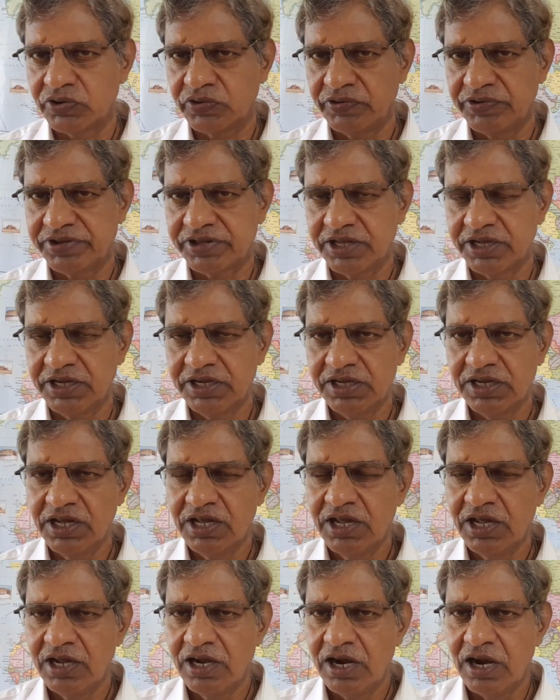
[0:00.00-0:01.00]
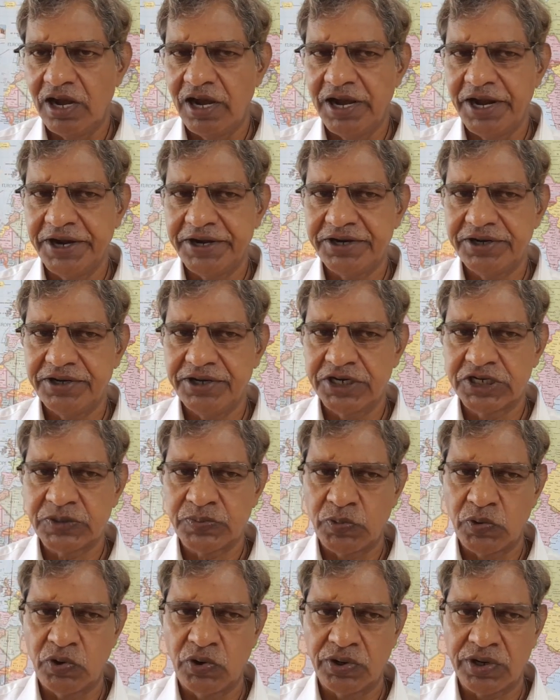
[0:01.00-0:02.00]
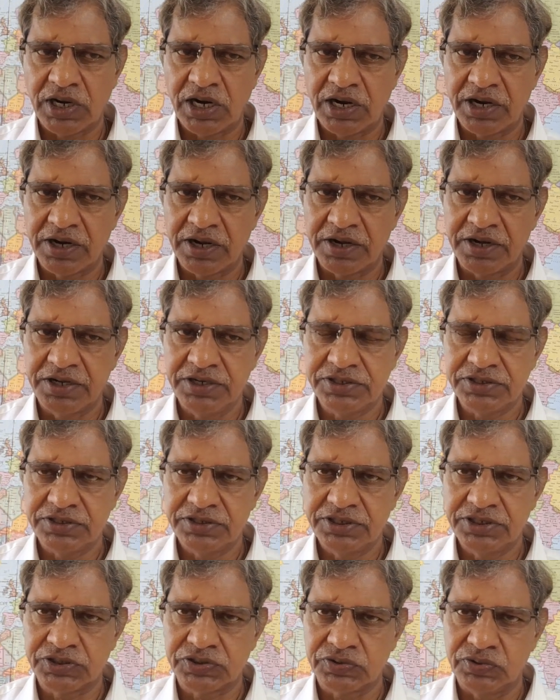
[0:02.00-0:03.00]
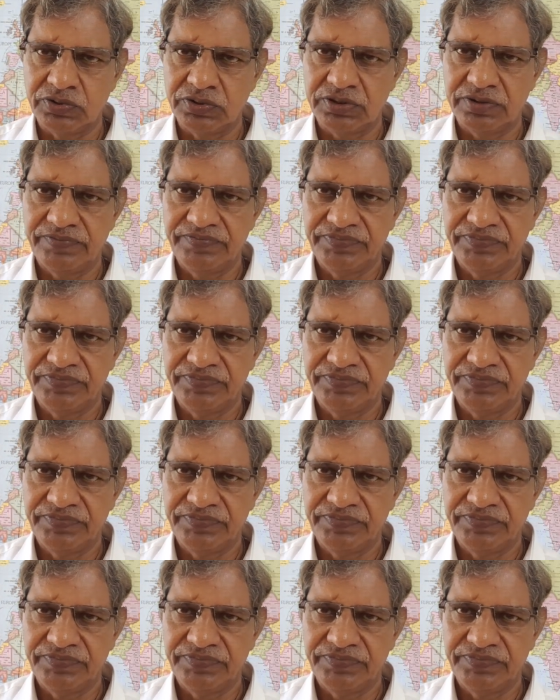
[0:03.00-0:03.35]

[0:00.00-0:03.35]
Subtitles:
So we say let export order is issued.